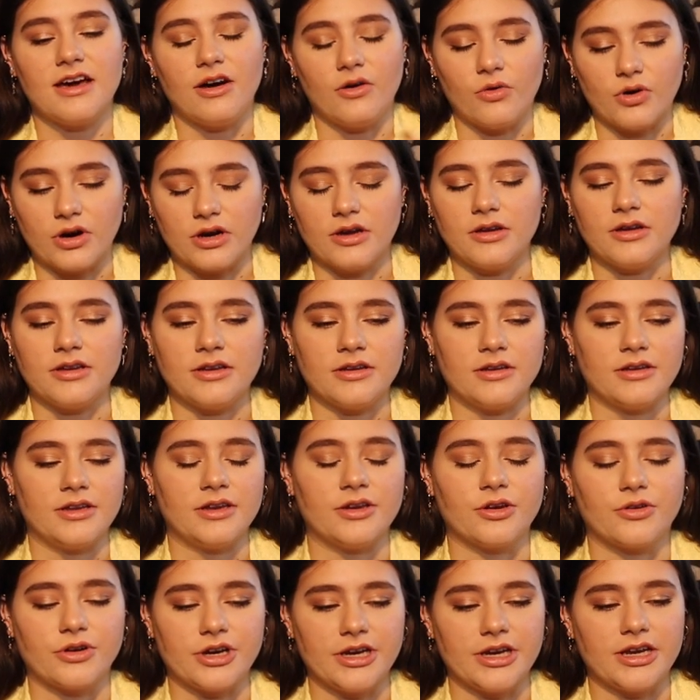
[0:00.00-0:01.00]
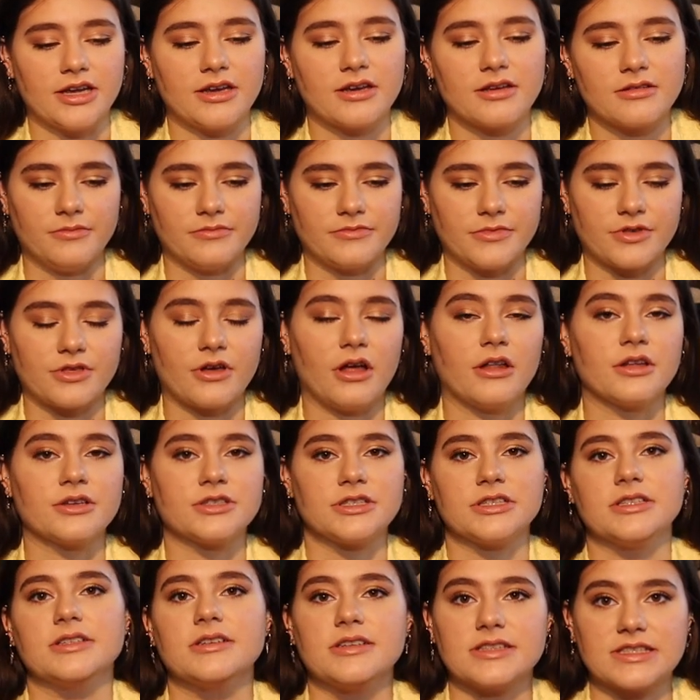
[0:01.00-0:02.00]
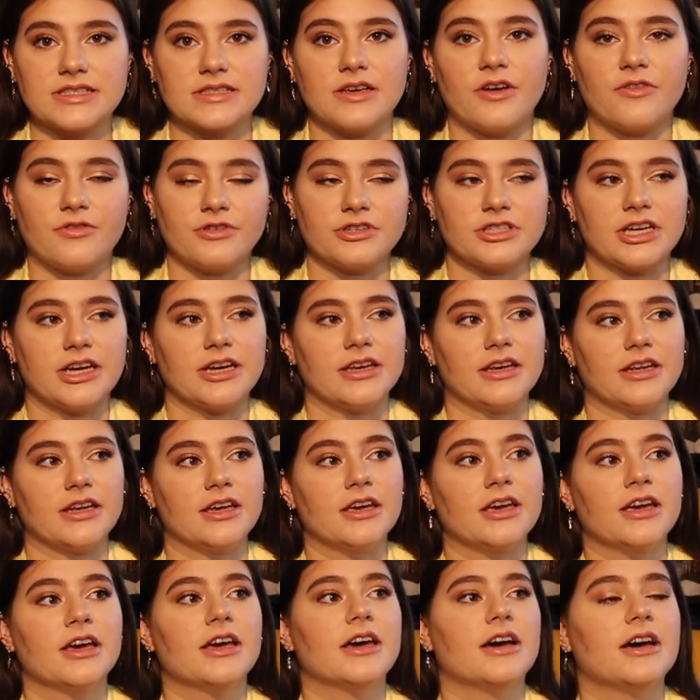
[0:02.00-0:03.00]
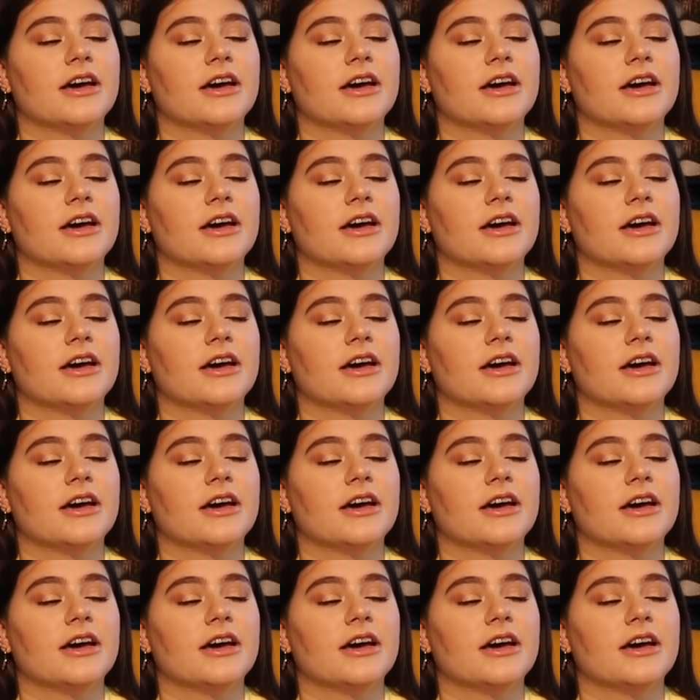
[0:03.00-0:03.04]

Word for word: or in Greek mythology, it's Aphrodite,